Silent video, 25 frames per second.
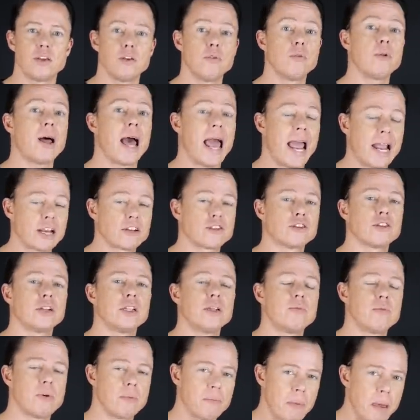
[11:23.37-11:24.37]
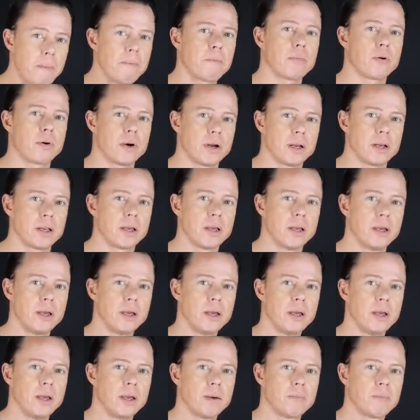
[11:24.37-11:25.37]
You'll actually remember it
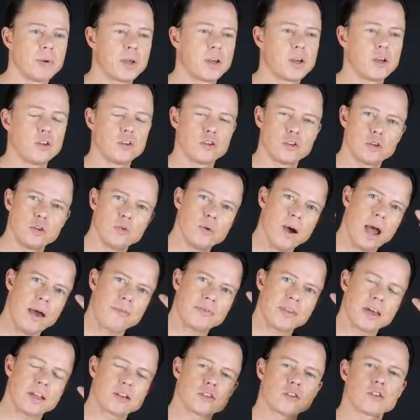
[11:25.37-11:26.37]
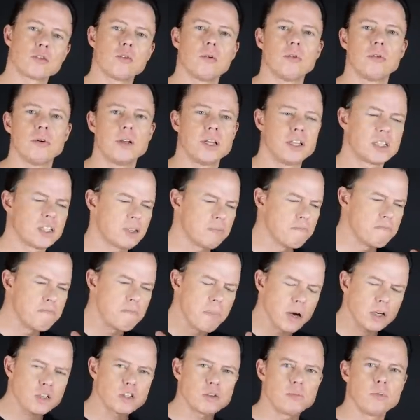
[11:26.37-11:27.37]
because you have that story. It's
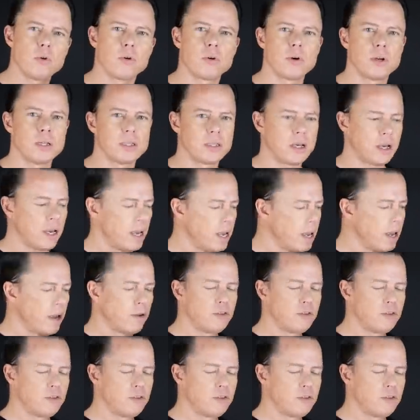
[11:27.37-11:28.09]
much more easier.